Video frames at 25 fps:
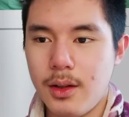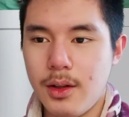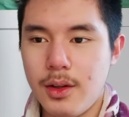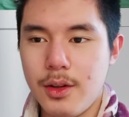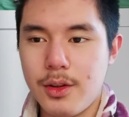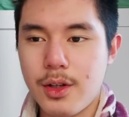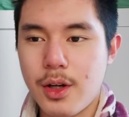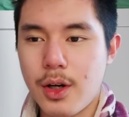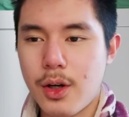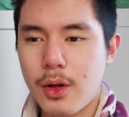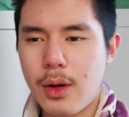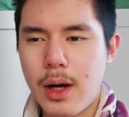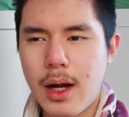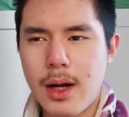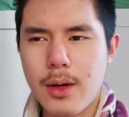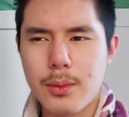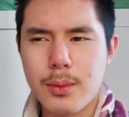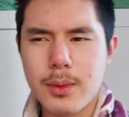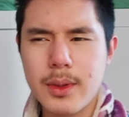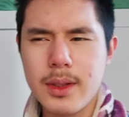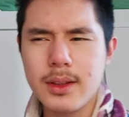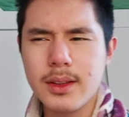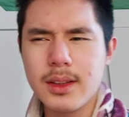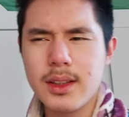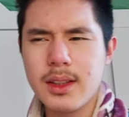Though I
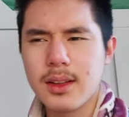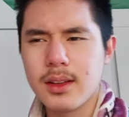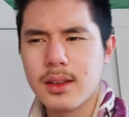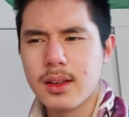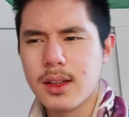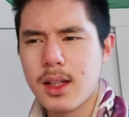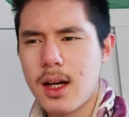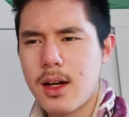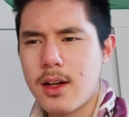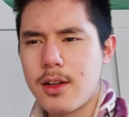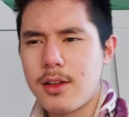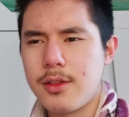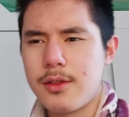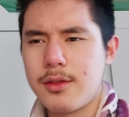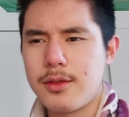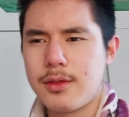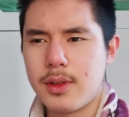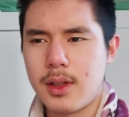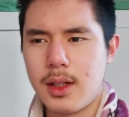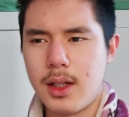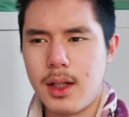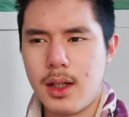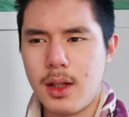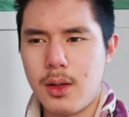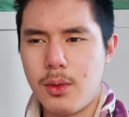really
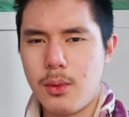love